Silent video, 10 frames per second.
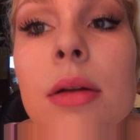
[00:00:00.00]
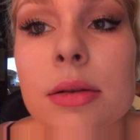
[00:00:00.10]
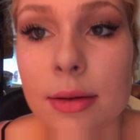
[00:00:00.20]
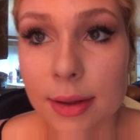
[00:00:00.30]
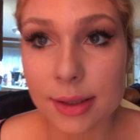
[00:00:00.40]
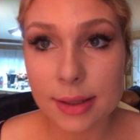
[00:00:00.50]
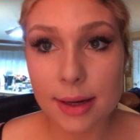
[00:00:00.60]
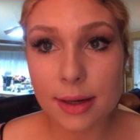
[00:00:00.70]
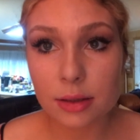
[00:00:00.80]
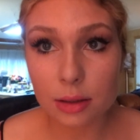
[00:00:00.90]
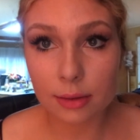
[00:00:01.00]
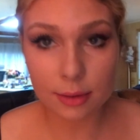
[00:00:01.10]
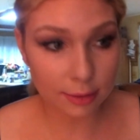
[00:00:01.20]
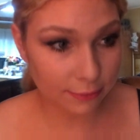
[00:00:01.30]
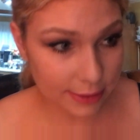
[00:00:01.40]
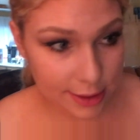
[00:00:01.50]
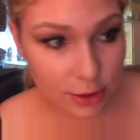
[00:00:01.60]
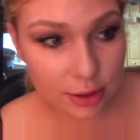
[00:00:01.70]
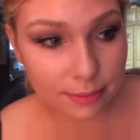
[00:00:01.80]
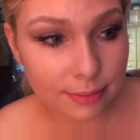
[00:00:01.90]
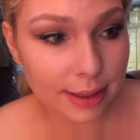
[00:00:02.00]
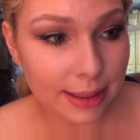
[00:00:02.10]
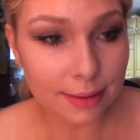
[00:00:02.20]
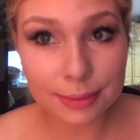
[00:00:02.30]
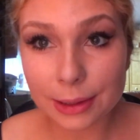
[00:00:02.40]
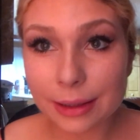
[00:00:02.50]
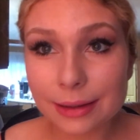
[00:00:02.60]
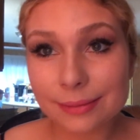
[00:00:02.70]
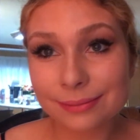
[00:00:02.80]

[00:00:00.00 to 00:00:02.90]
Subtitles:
So this is your finished makeup look.